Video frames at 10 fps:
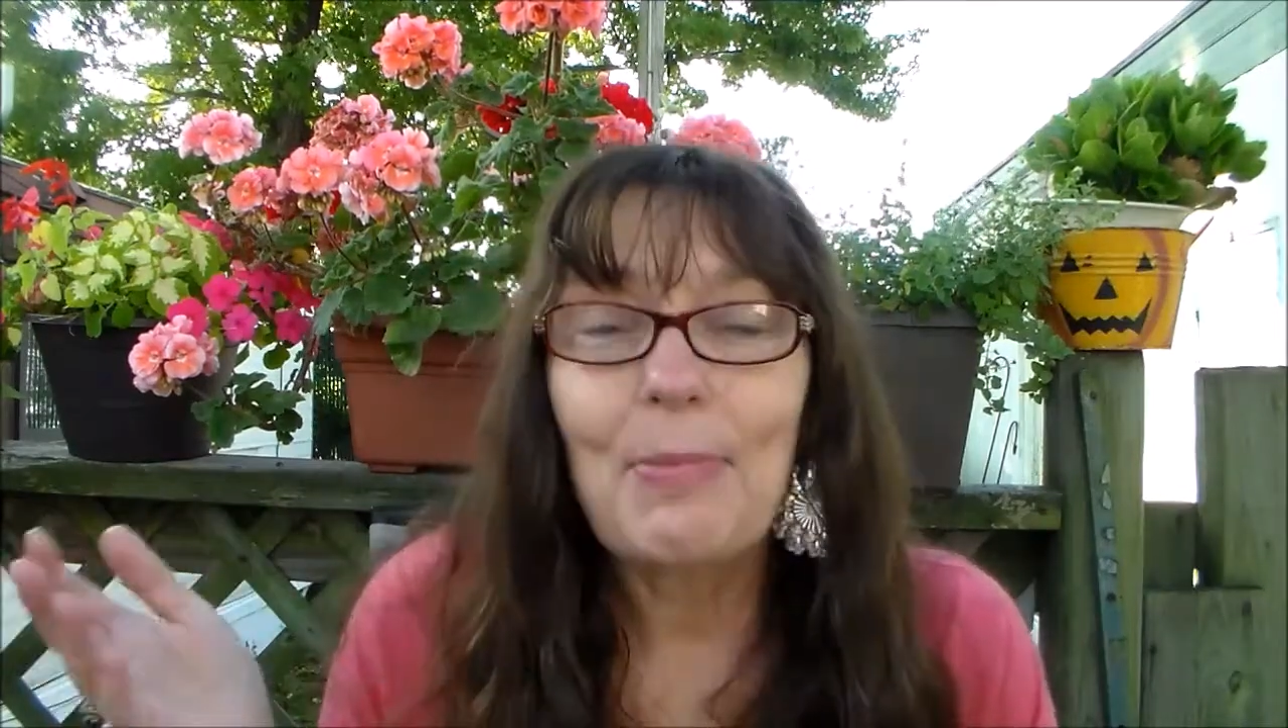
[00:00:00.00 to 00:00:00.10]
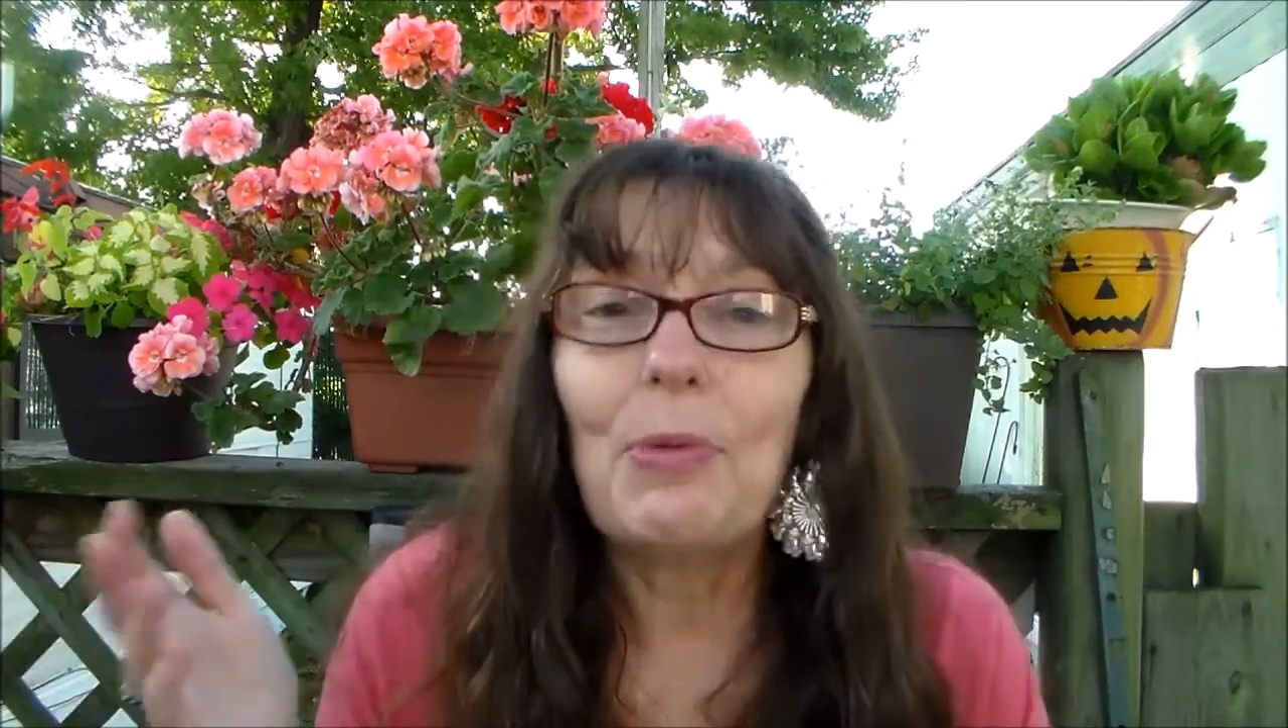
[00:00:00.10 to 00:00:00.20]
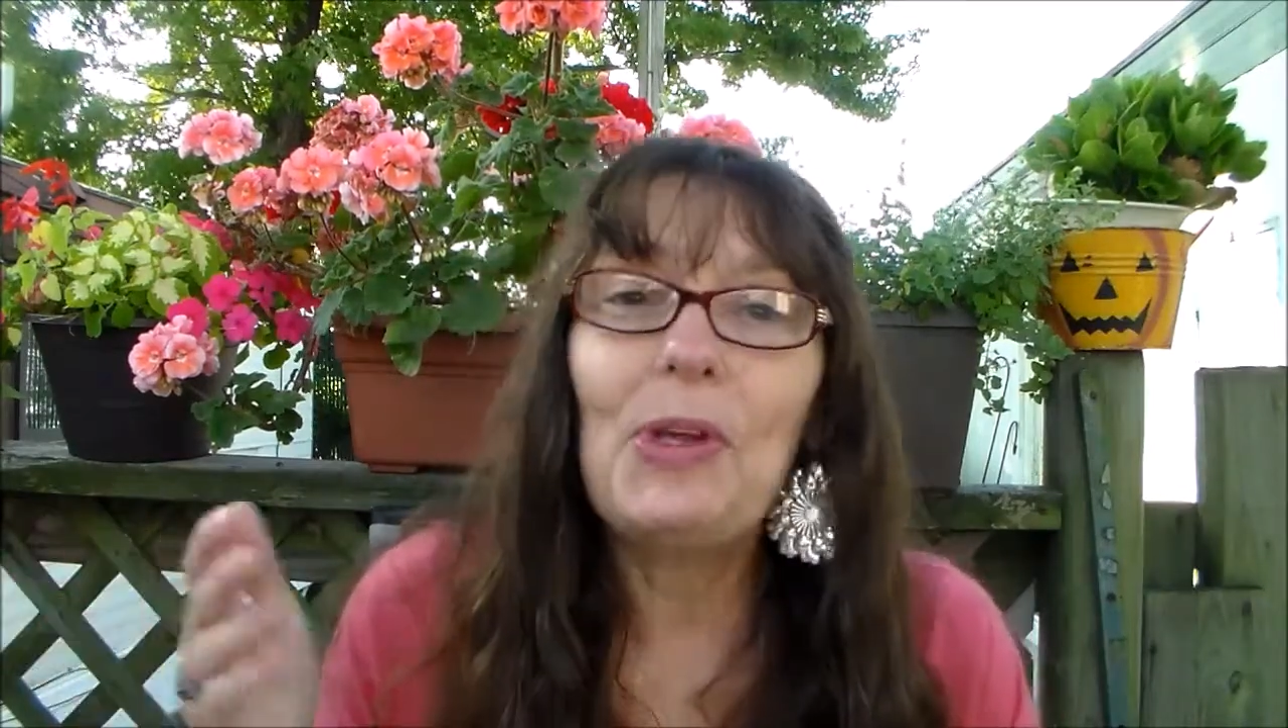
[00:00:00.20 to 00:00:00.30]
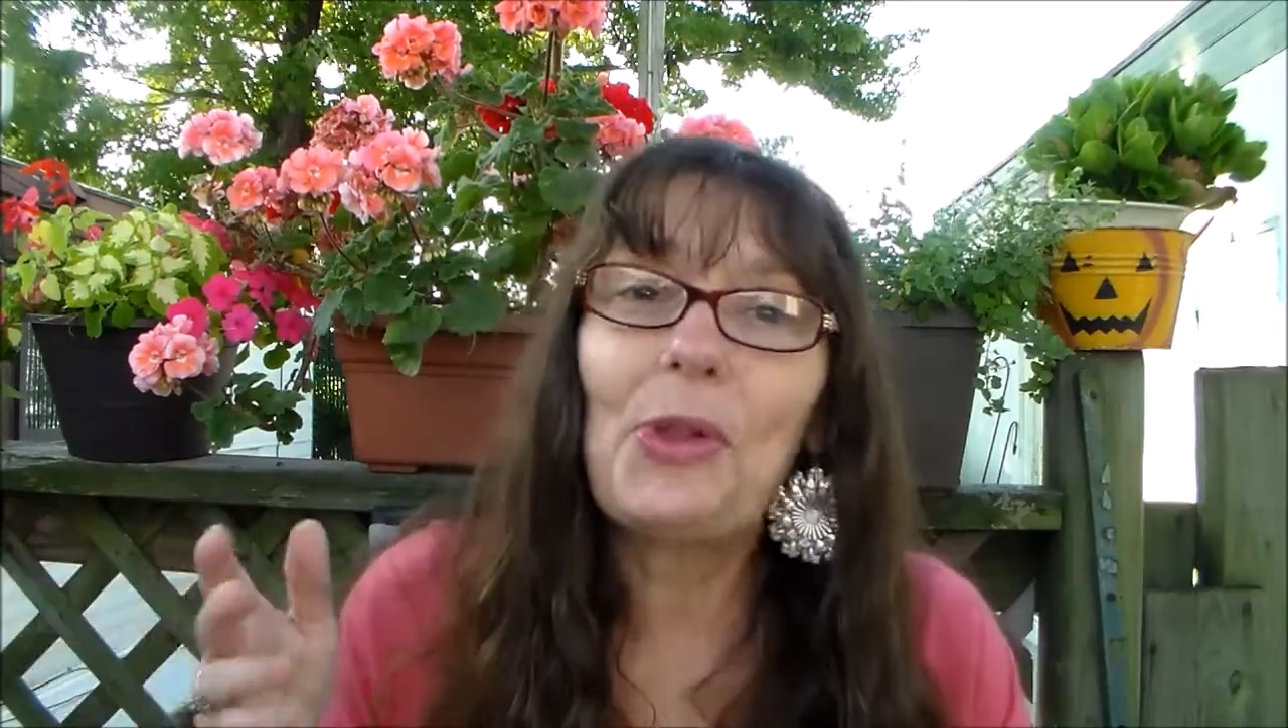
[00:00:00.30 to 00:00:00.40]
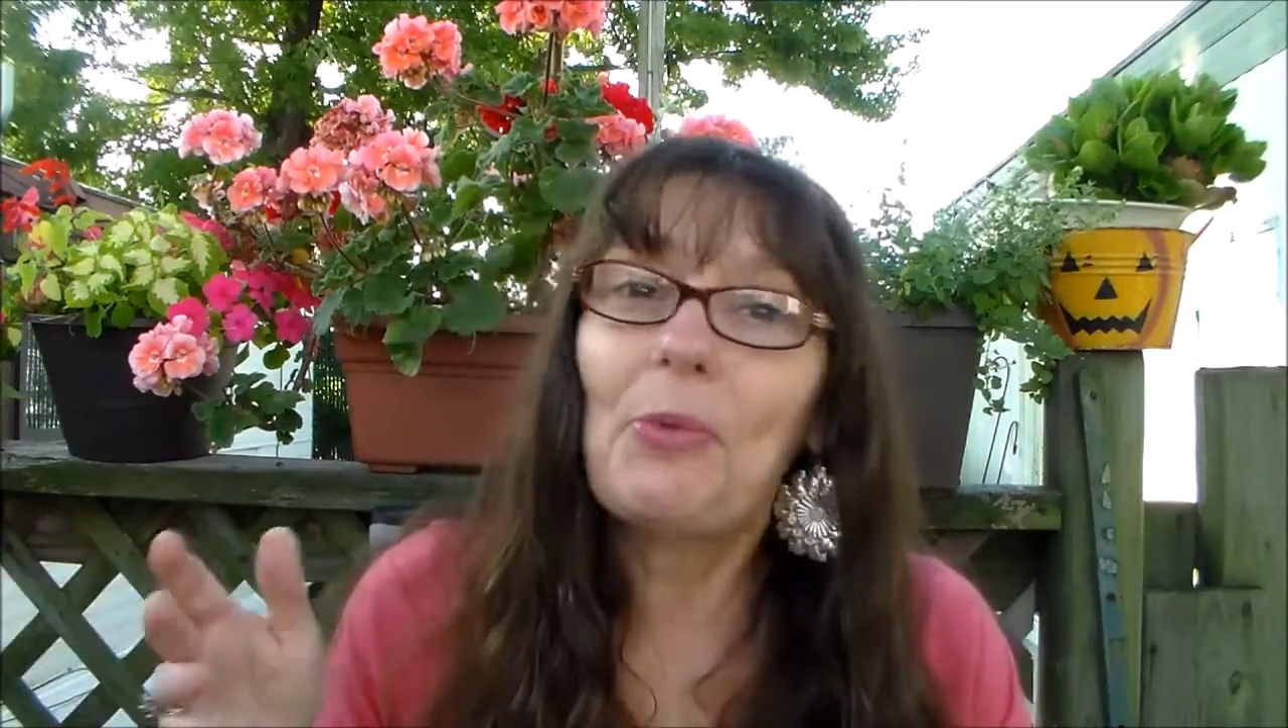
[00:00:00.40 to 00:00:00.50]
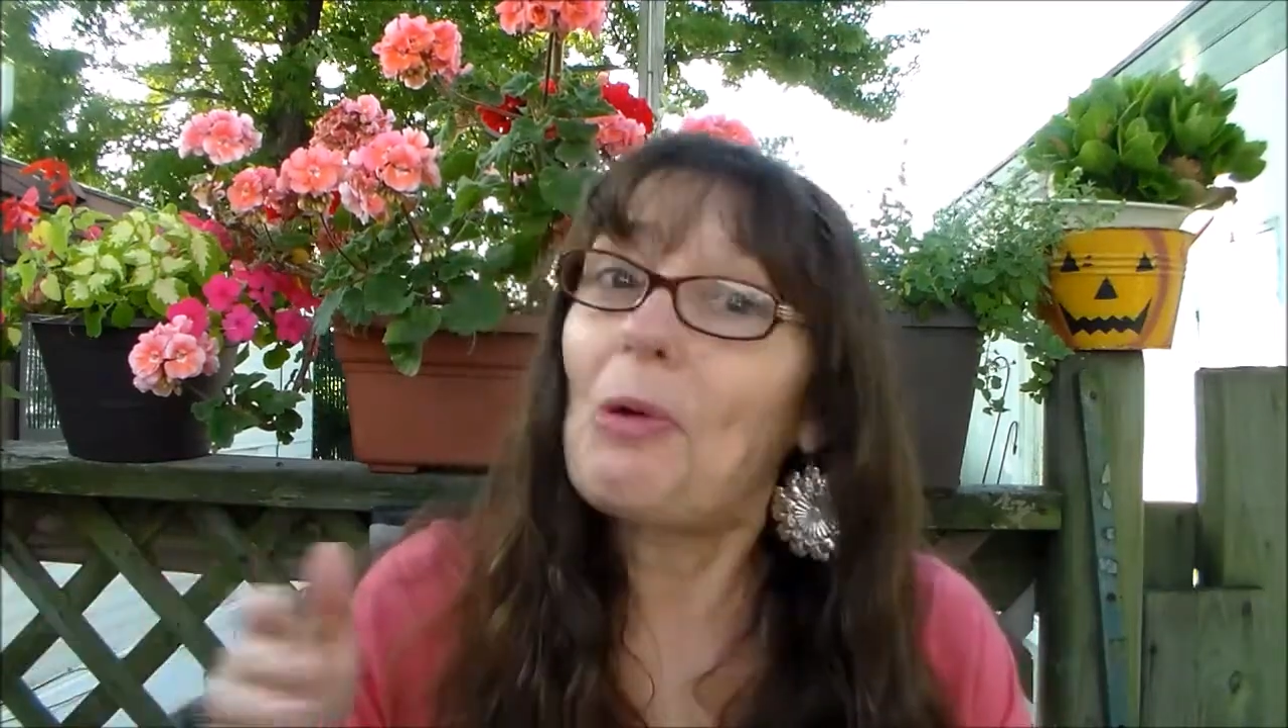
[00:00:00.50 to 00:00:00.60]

but we learn